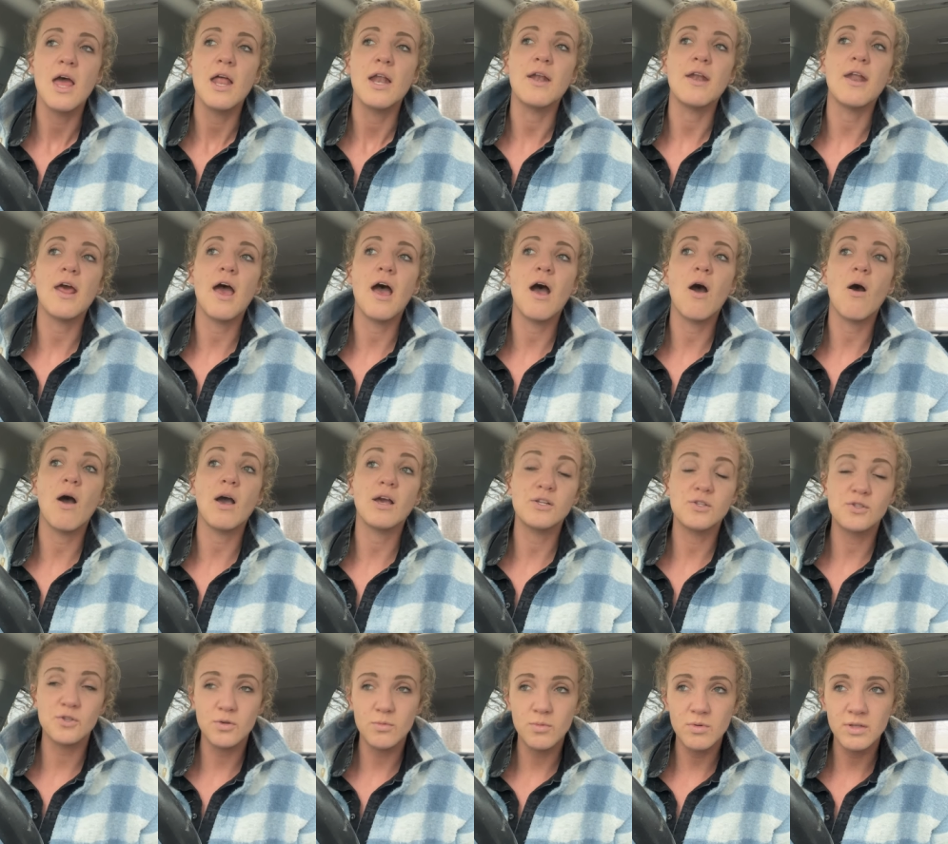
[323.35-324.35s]
Now, I
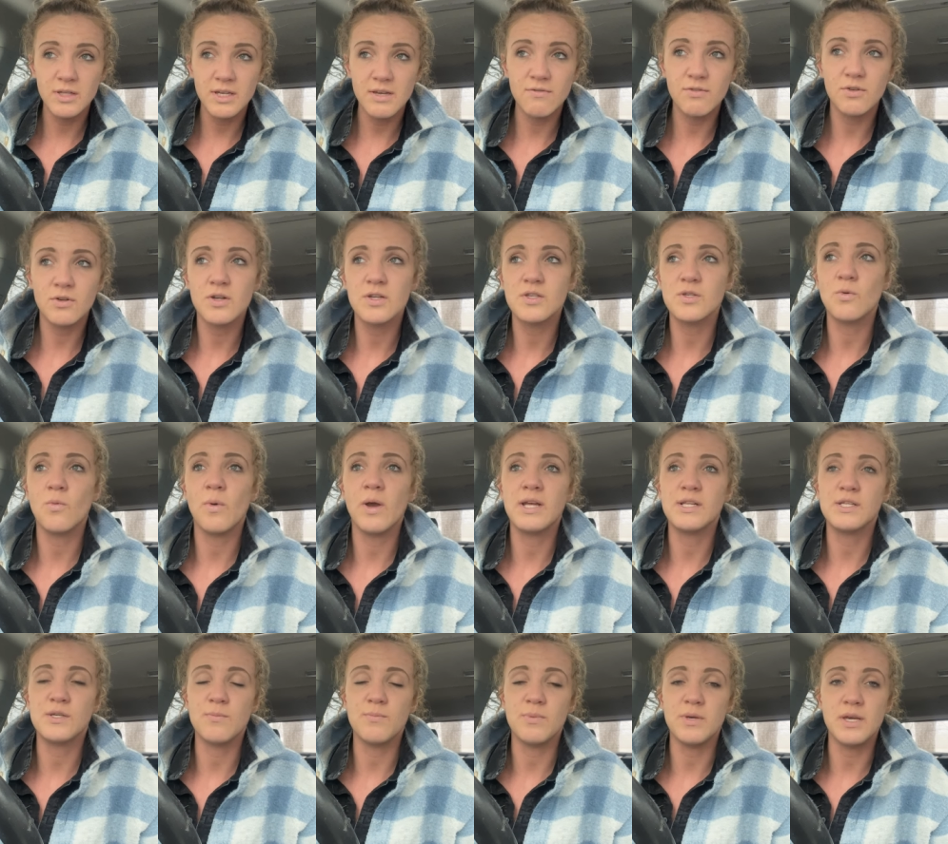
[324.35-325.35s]
do believe there is a
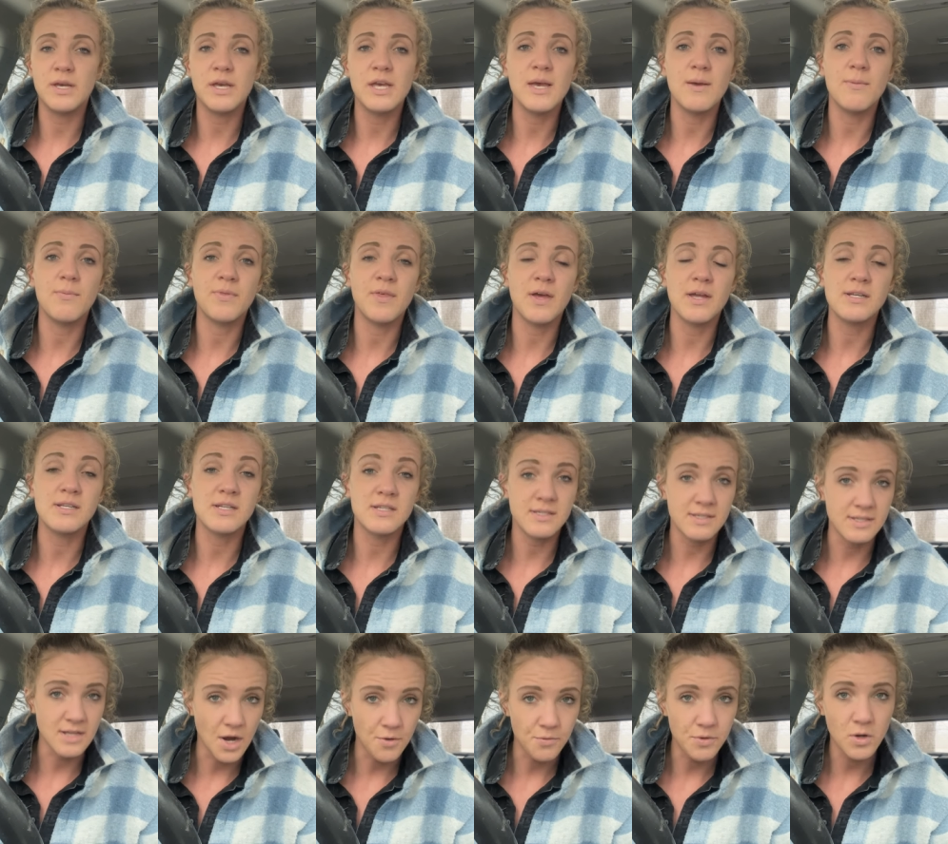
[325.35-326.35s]
way to beekeep that
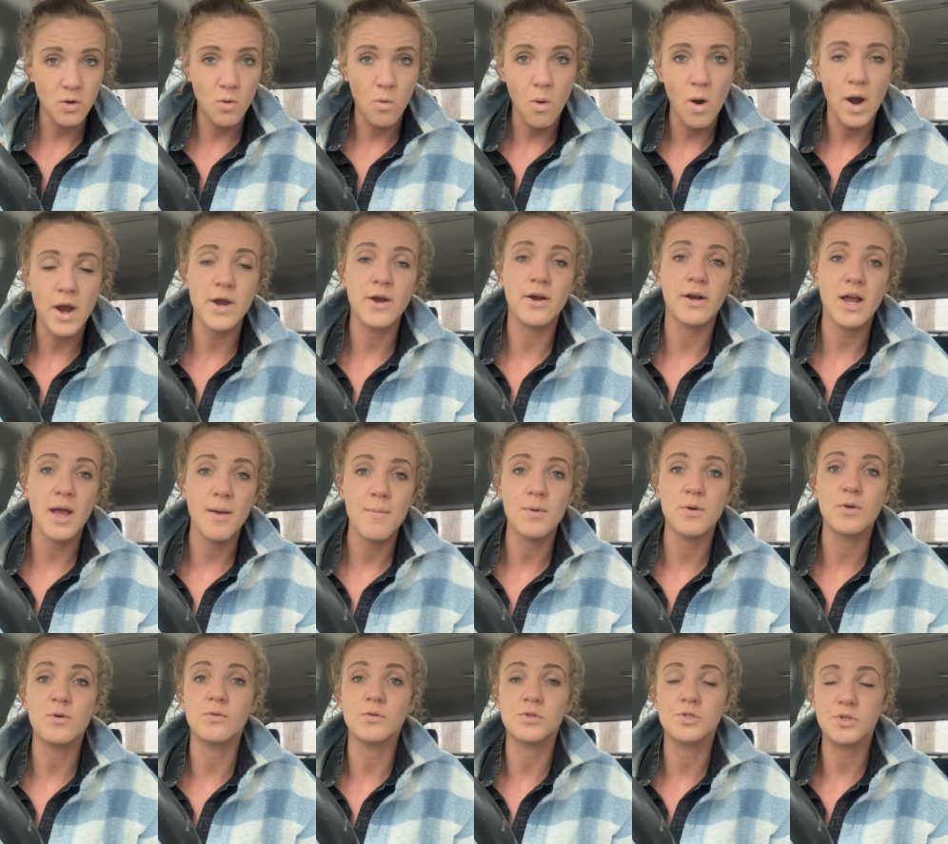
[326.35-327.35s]
does not require
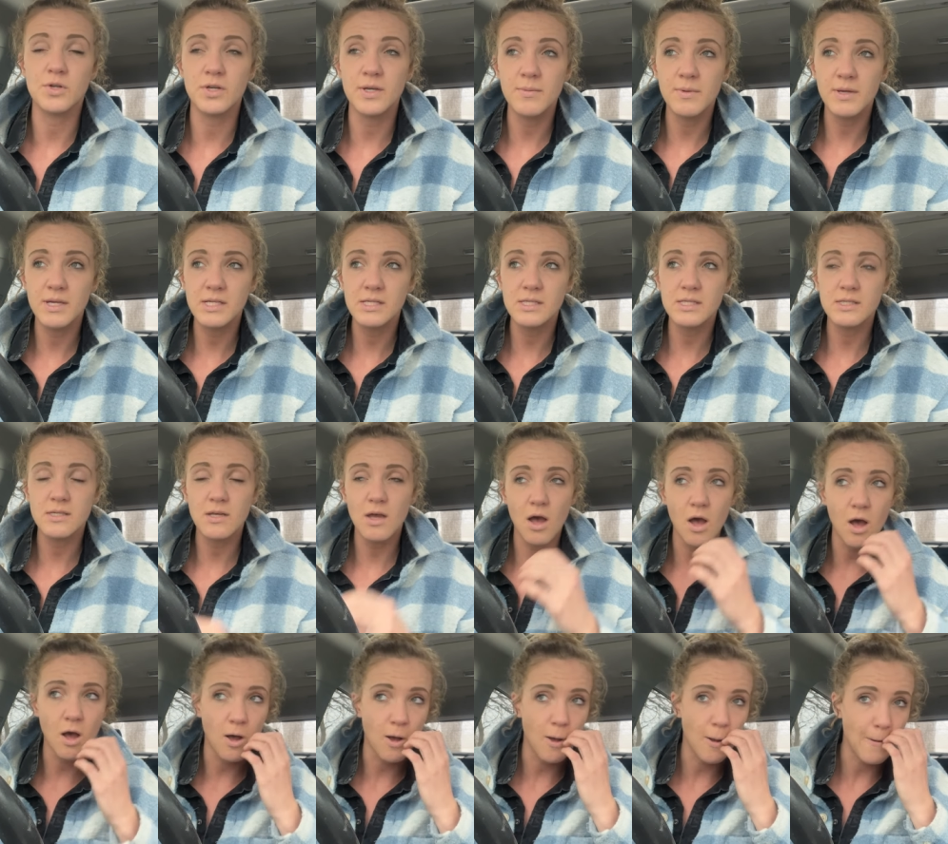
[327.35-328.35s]
chemical treatments
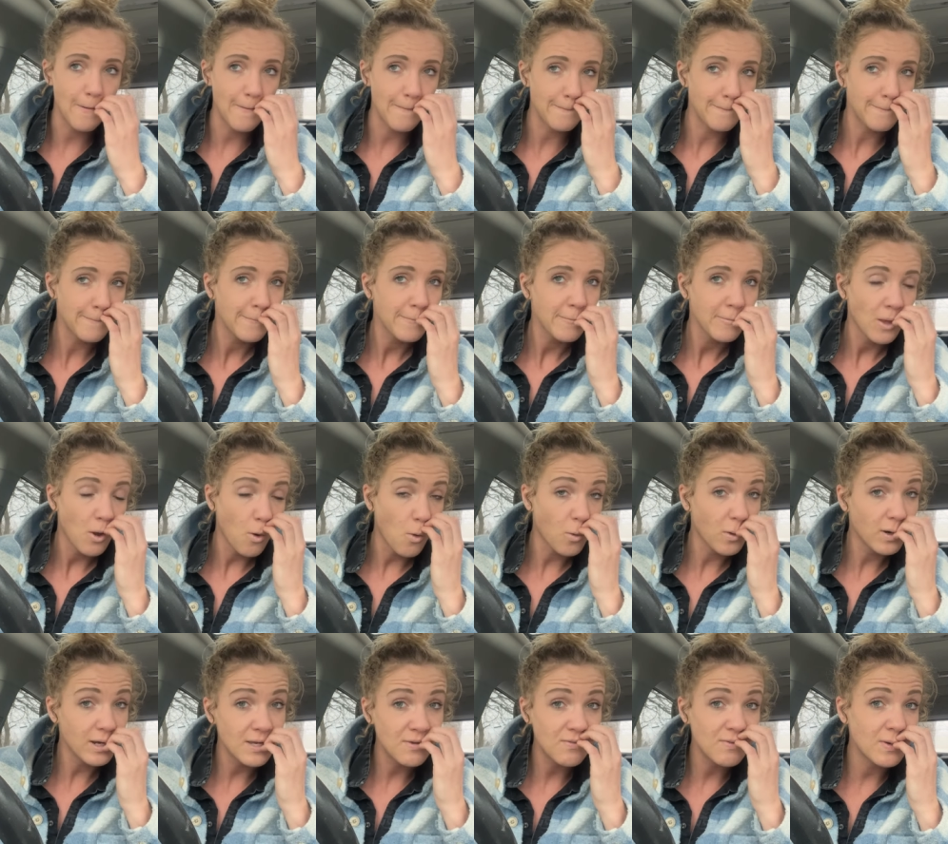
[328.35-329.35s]
um,
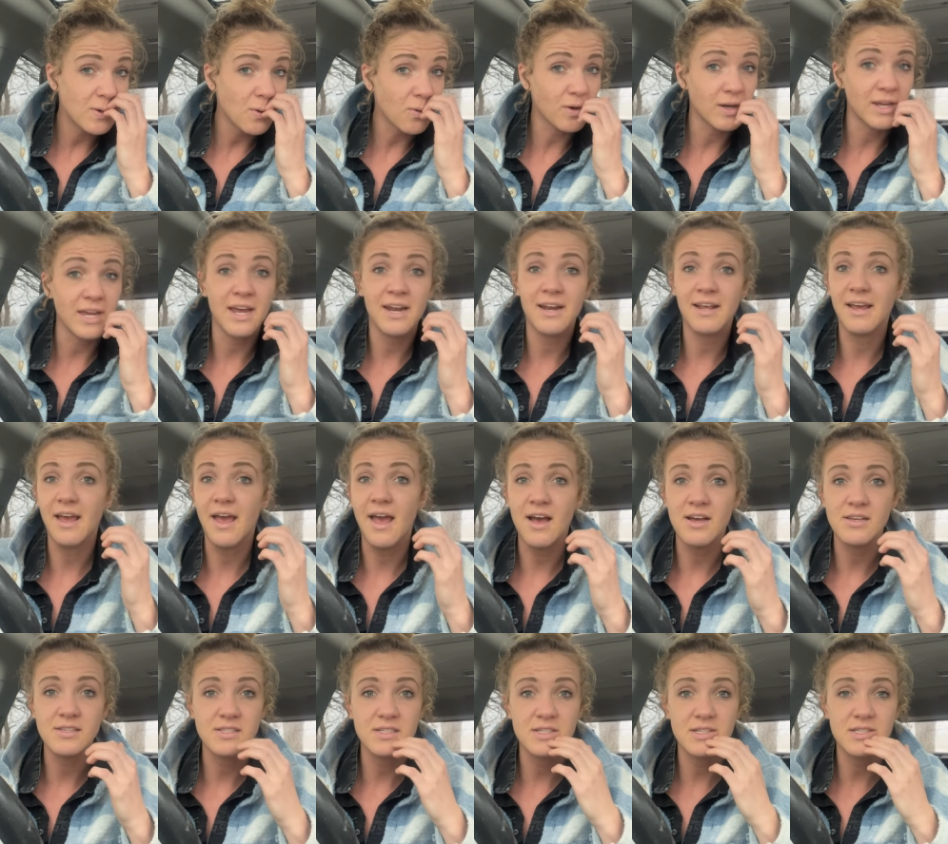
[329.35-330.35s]
or even organic
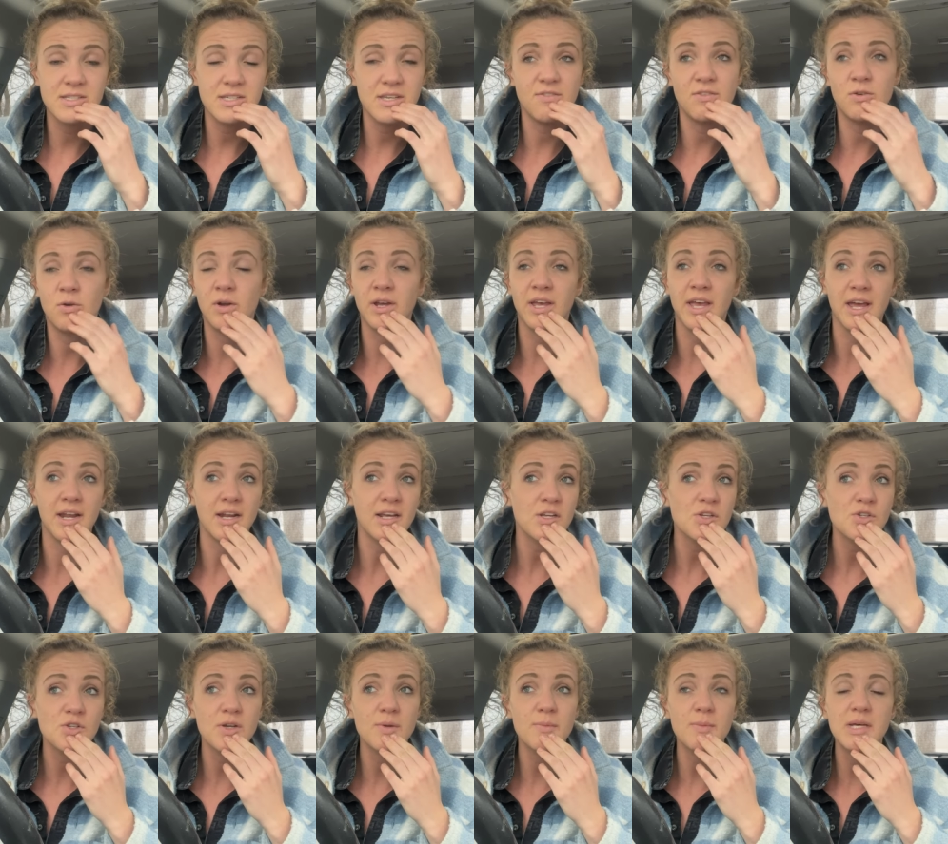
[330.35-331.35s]
acids, even
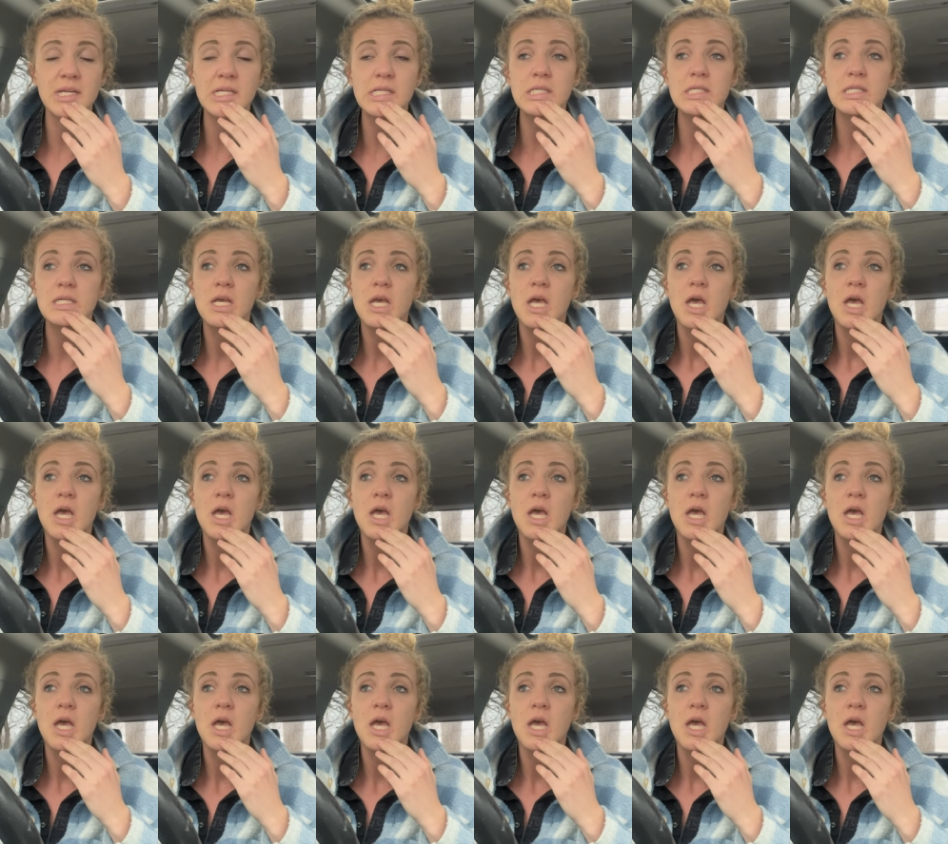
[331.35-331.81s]
organic treatments.